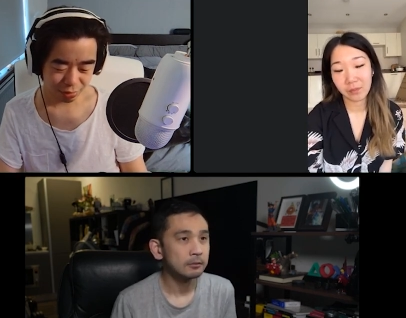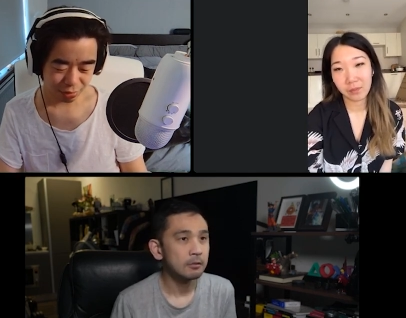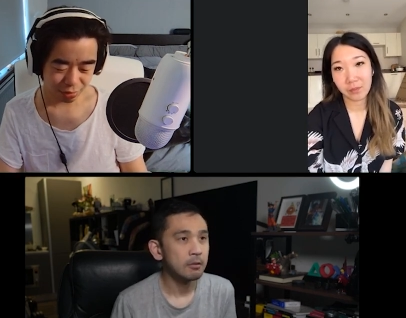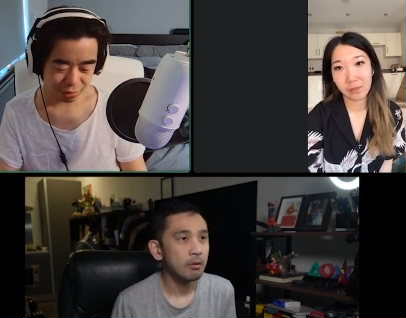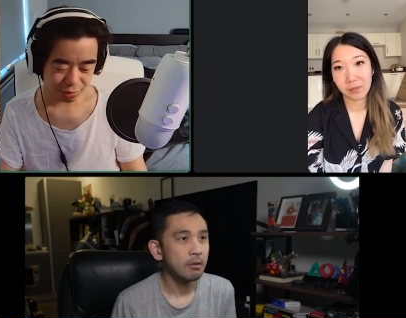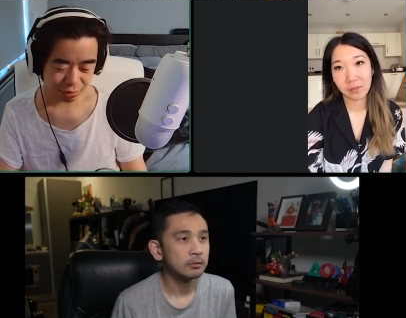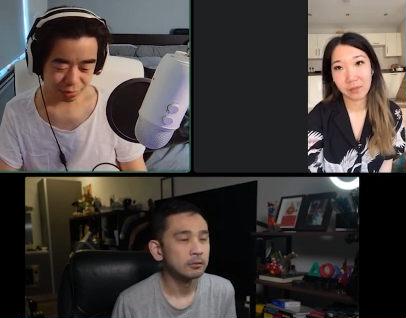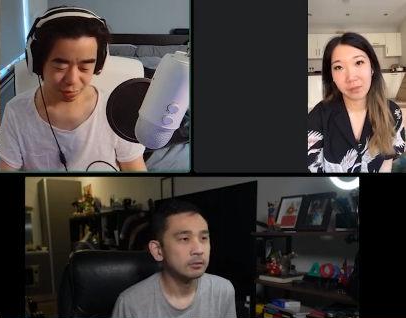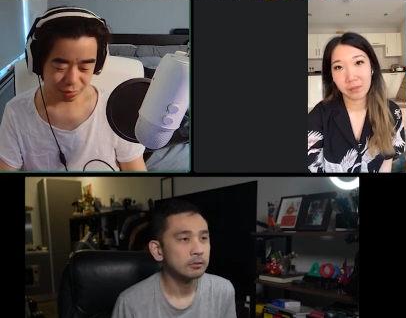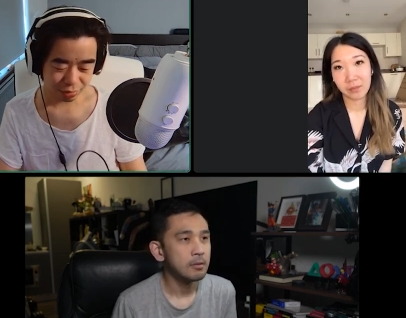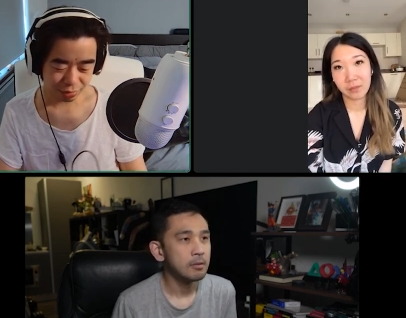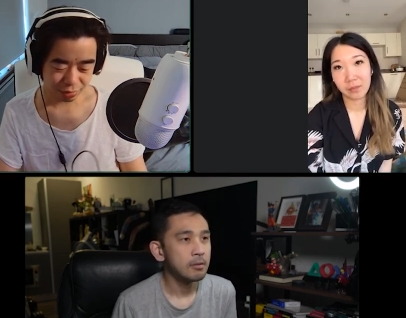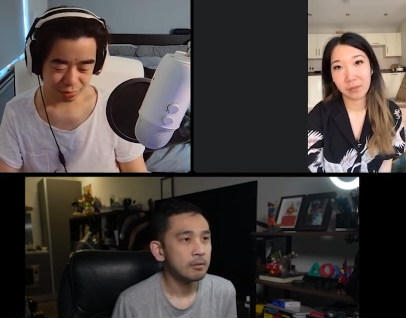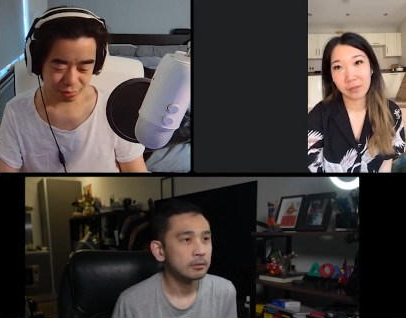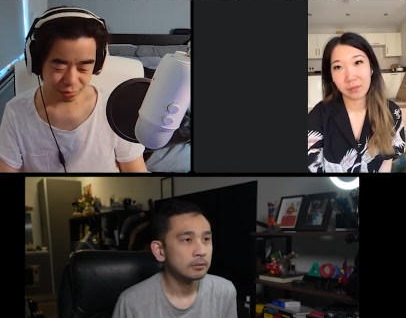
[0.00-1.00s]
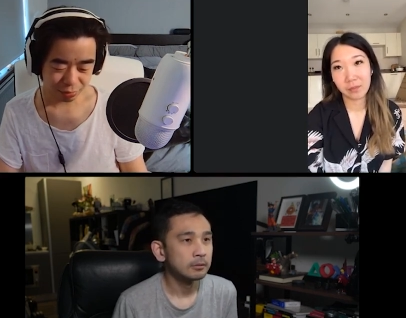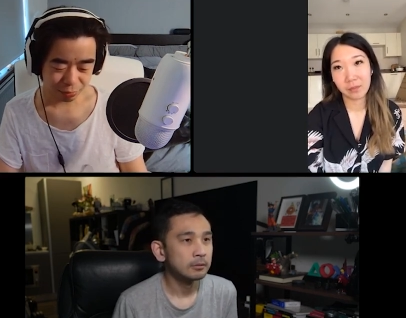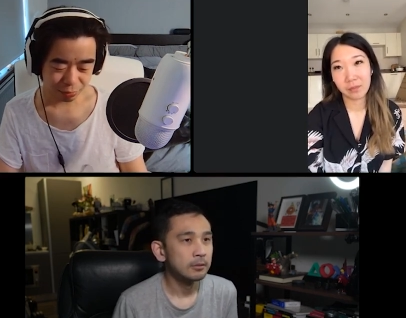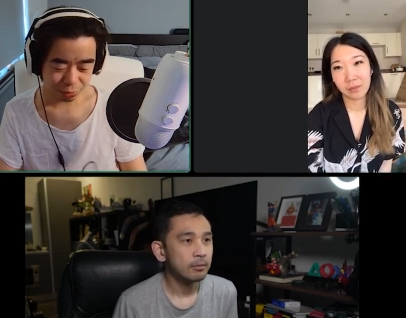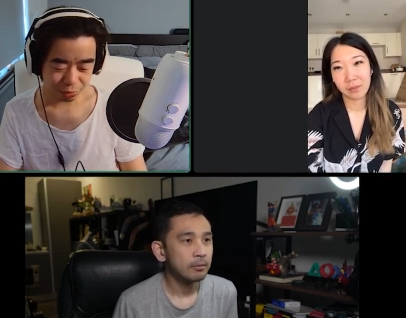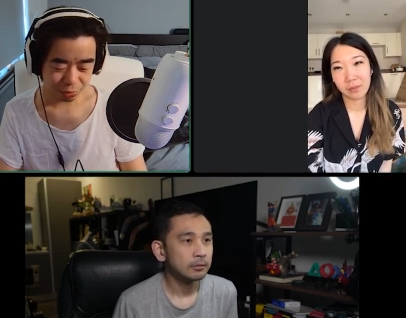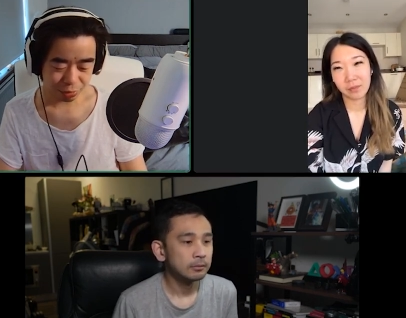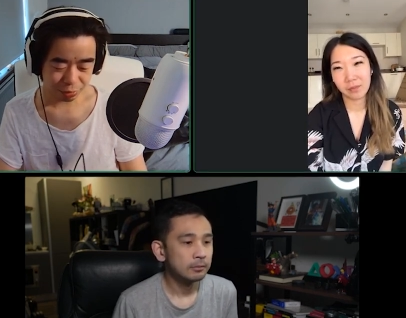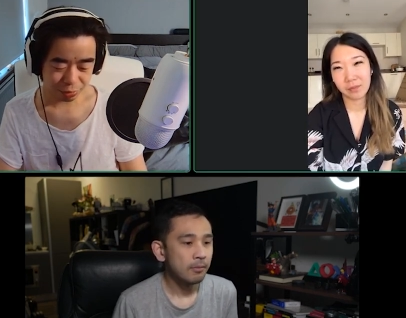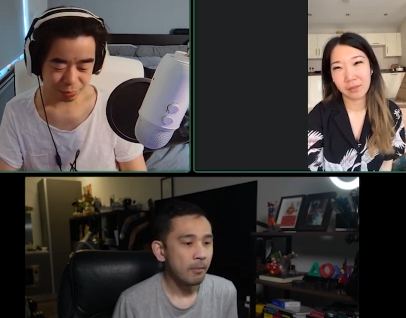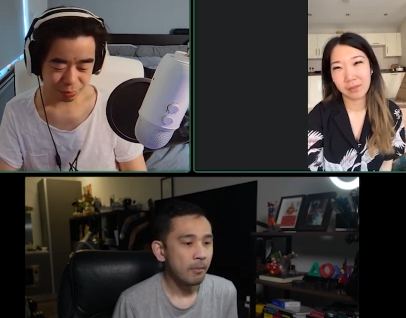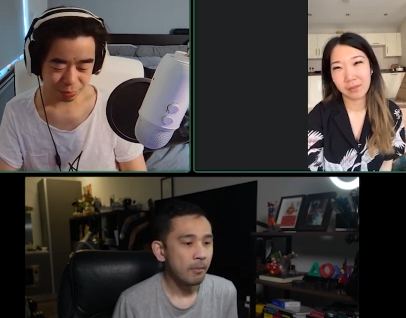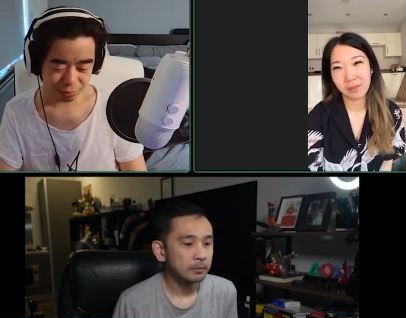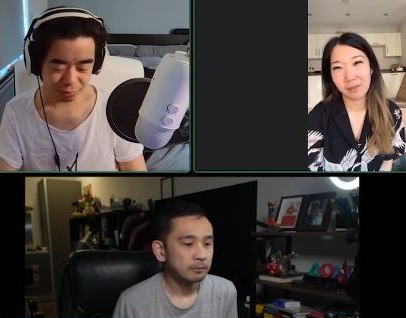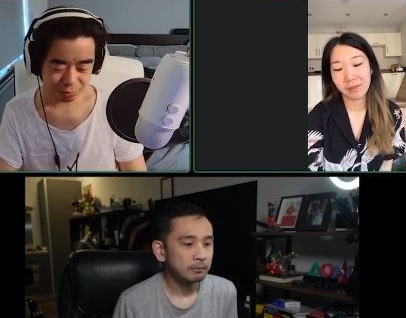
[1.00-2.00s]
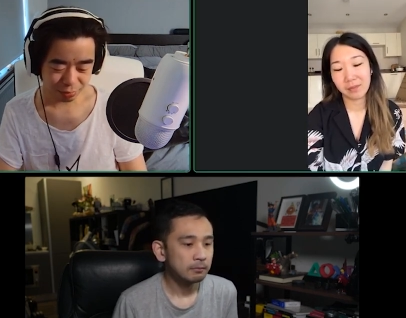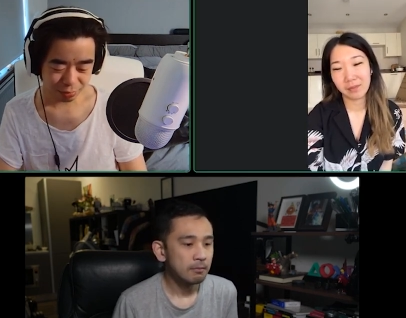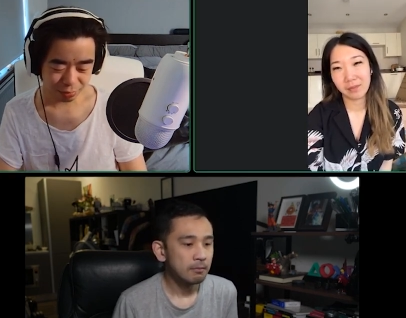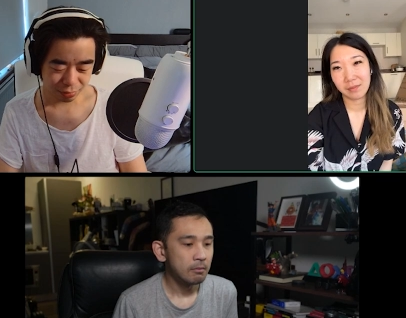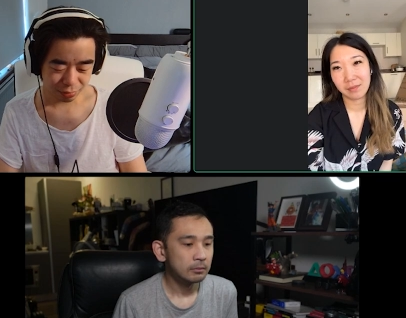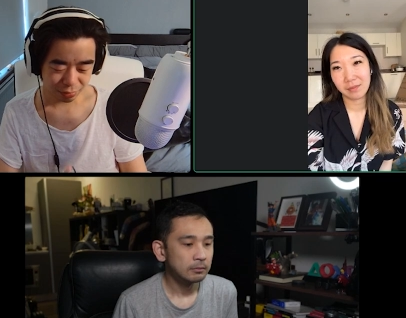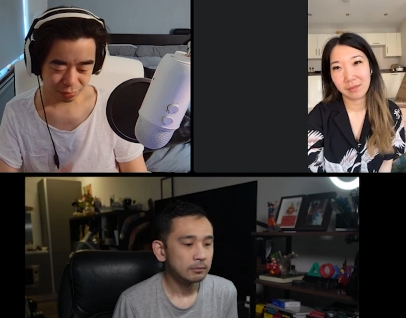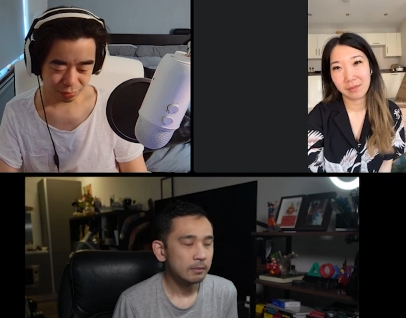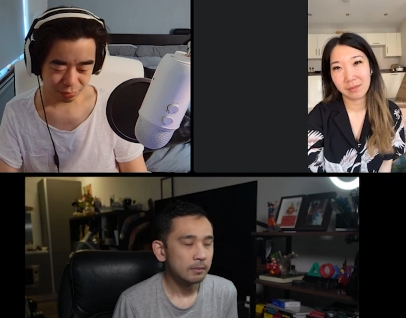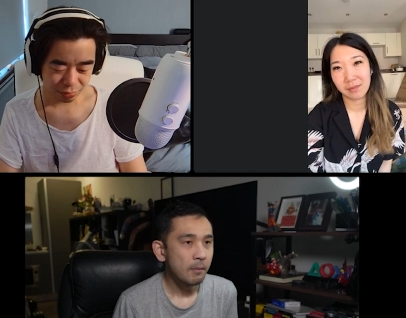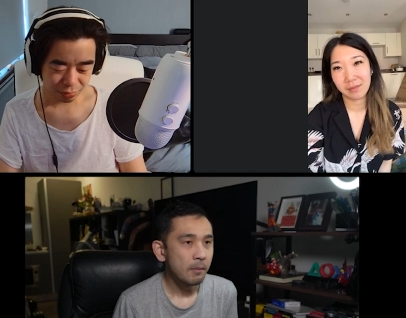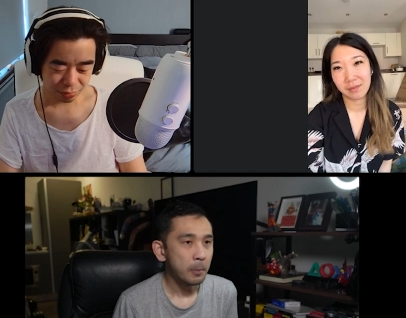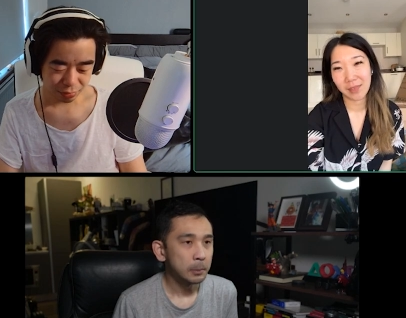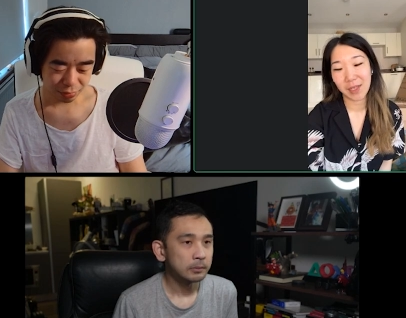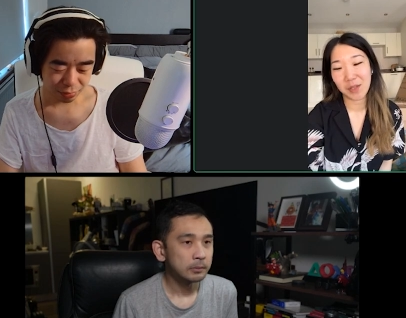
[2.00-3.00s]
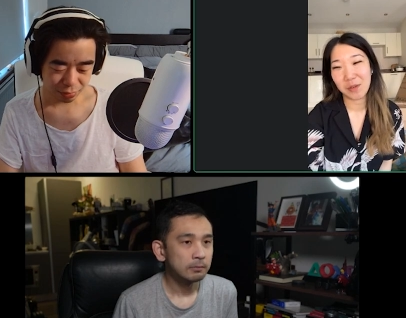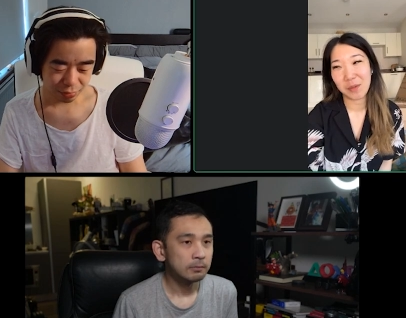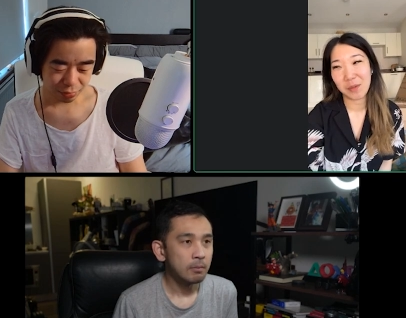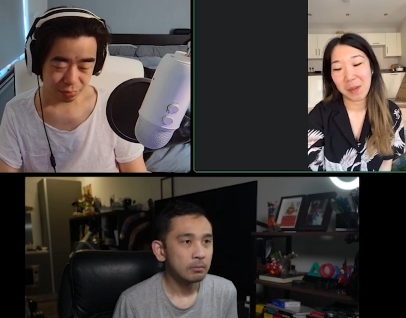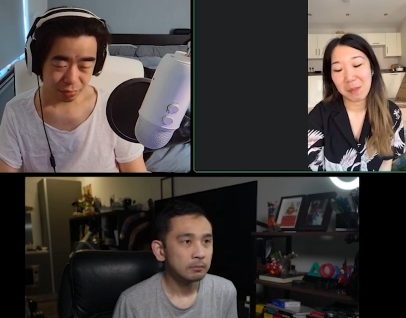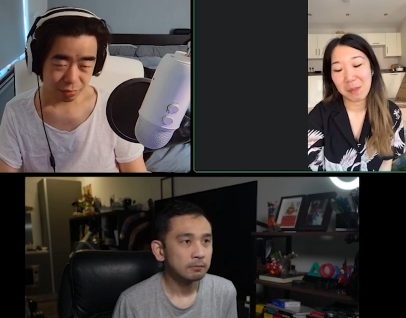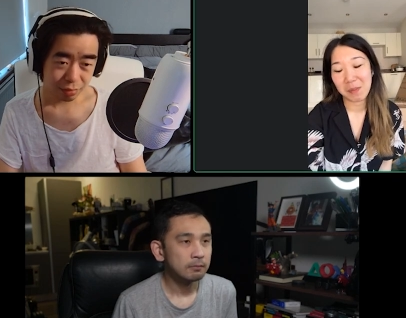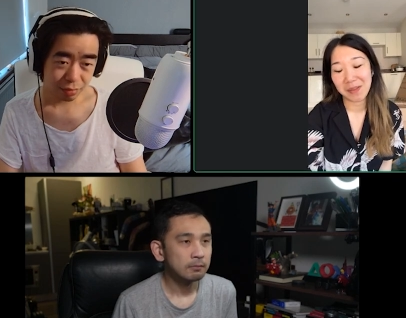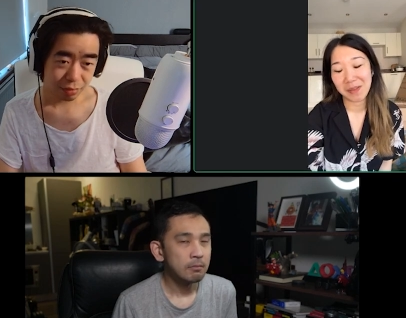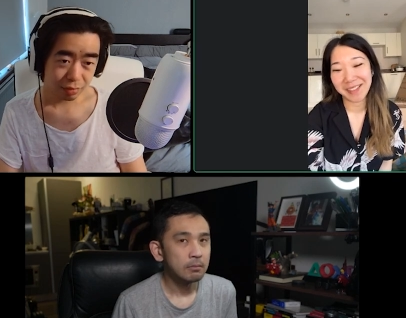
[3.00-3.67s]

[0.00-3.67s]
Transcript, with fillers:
Speaker 1: like what you told him? Mm,
Speaker 2: I don't remember.